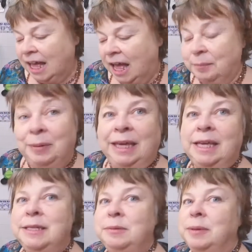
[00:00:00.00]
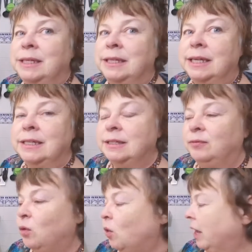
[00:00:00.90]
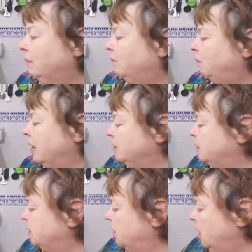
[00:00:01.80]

I'm making some biscuits for a friend,